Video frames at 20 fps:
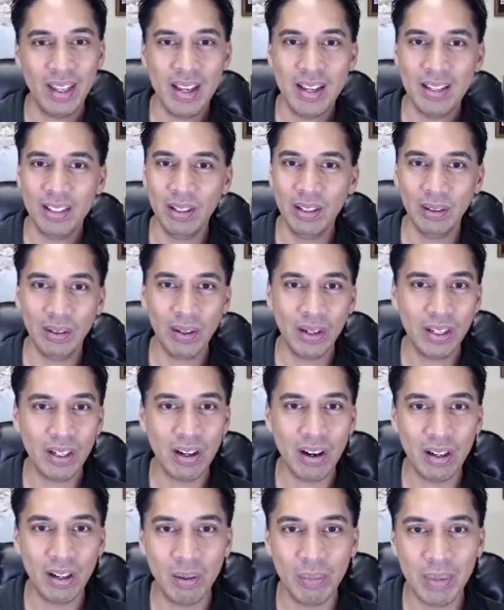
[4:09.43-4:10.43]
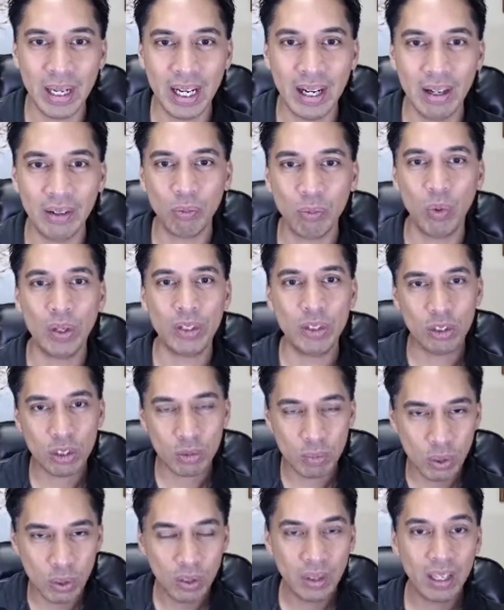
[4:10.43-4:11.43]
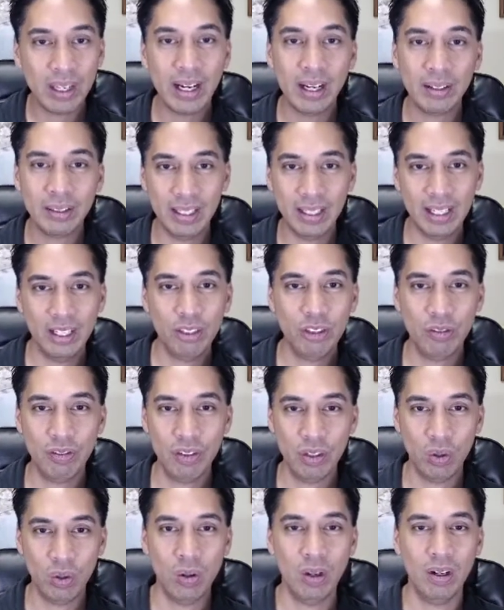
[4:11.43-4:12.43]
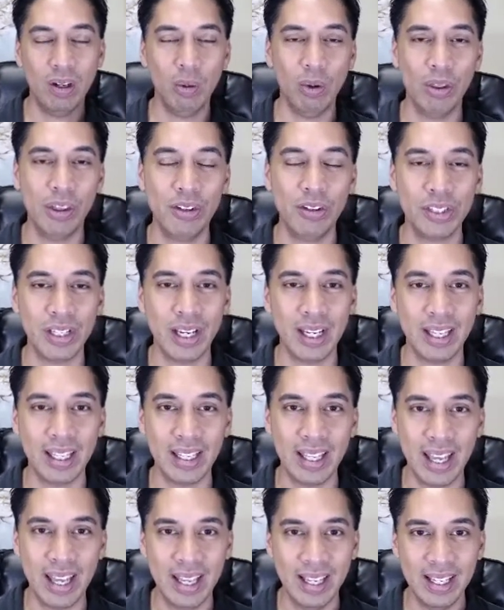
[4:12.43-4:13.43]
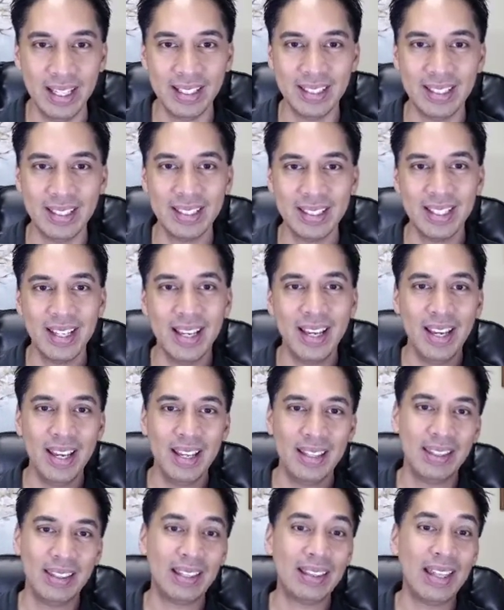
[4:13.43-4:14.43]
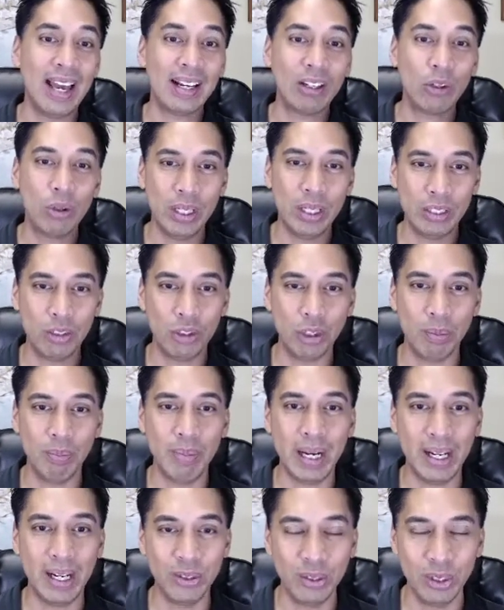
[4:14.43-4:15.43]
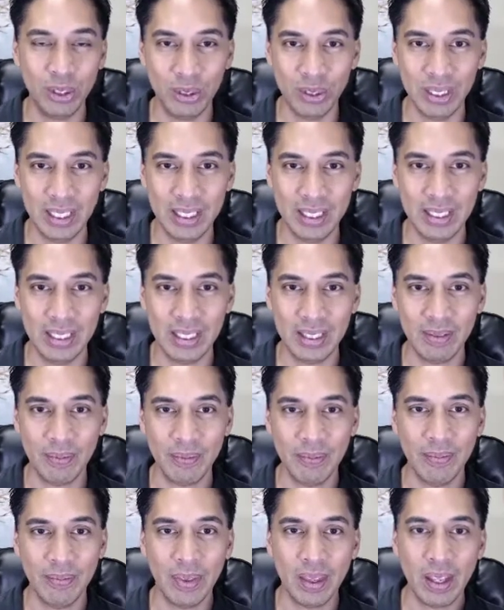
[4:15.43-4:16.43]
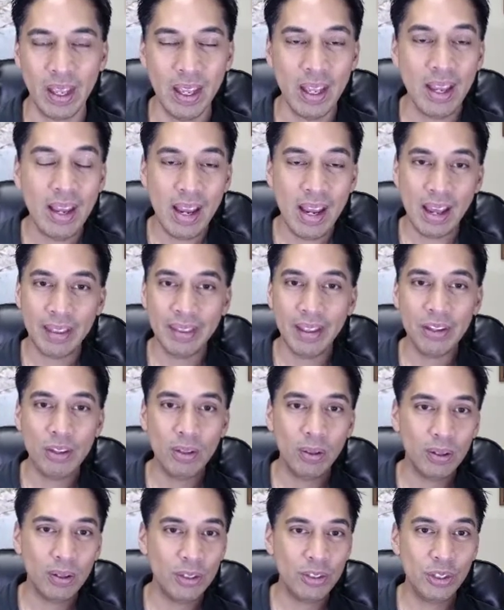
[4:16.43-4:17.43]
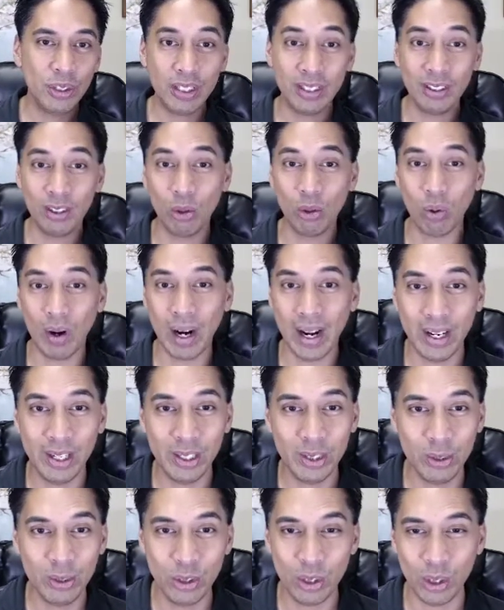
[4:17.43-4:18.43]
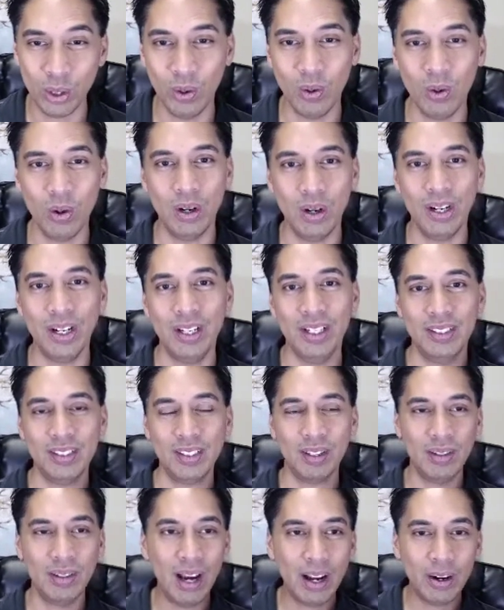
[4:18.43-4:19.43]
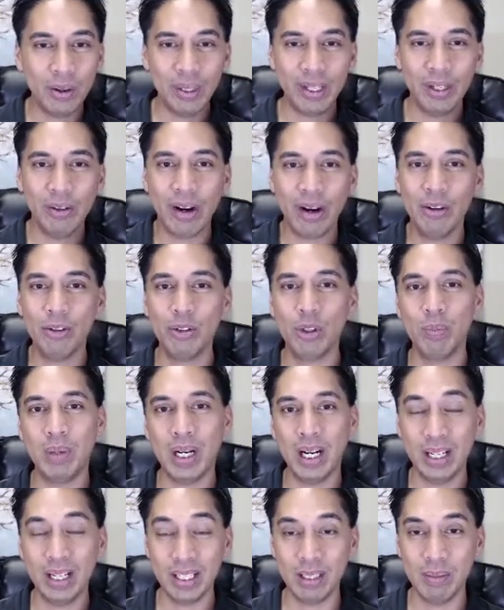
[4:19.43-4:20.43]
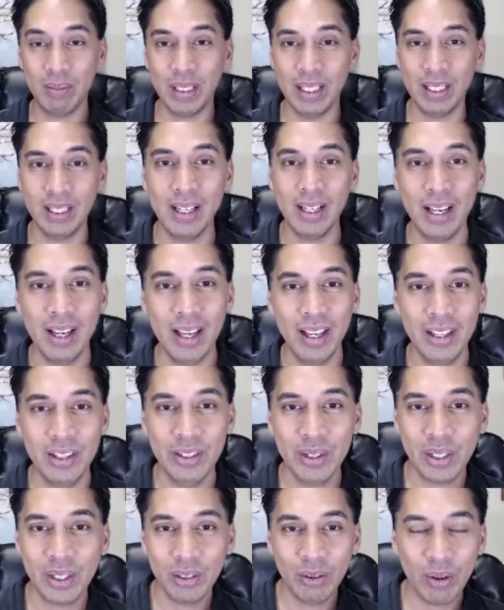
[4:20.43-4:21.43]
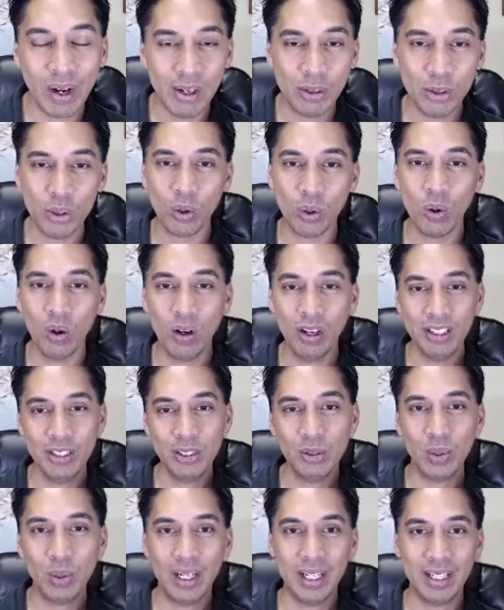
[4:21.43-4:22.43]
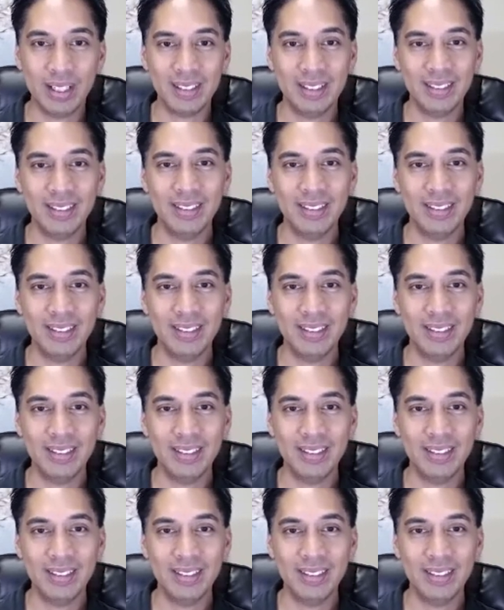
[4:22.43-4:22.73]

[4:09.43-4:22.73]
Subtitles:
You learned all about when you smoothen out the edge of your aura with your psychic hands, that creates your boundaries. And then you learned you can ground your aura. So not only ground your body, but you can ground your aura as well.